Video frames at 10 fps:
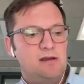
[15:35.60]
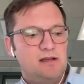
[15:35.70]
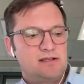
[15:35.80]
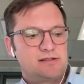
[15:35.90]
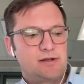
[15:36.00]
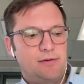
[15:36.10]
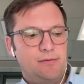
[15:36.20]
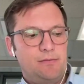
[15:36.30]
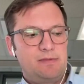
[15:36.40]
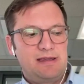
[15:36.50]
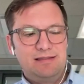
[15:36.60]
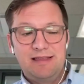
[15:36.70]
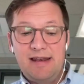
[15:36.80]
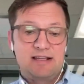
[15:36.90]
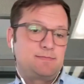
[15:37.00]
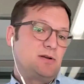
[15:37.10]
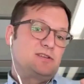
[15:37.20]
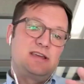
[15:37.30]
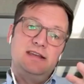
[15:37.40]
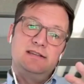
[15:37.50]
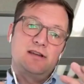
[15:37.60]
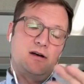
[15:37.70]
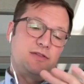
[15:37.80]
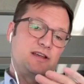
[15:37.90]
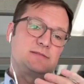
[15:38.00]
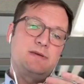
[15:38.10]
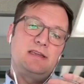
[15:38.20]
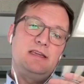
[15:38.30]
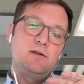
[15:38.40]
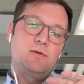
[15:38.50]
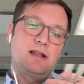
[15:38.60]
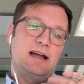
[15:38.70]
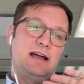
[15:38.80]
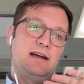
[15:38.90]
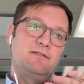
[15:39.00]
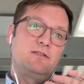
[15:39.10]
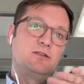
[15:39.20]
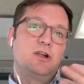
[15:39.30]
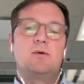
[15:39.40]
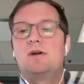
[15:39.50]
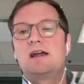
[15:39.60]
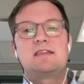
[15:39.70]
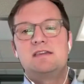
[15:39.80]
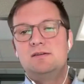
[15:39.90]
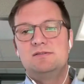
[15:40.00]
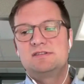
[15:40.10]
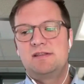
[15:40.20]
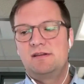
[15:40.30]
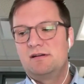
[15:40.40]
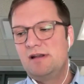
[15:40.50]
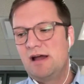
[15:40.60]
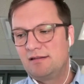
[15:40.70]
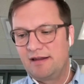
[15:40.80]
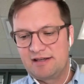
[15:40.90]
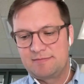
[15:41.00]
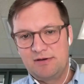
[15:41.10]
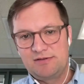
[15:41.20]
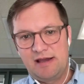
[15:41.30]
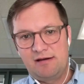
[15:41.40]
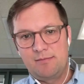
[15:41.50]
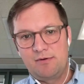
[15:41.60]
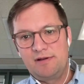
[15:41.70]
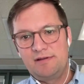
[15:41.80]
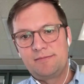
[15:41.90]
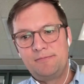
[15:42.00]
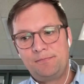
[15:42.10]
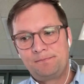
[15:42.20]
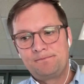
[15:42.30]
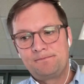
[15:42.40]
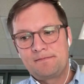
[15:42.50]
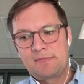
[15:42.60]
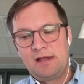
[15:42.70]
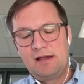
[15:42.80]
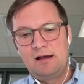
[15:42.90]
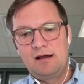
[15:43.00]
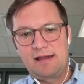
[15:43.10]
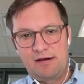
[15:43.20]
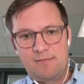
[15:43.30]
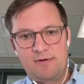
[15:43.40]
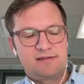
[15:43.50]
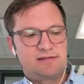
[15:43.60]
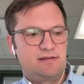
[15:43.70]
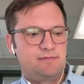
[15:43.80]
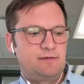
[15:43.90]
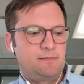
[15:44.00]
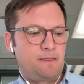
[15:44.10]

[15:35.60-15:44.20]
So lead exposed kids, all things being equal, have lower IQs than their non-lead exposed counterparts, excuse me.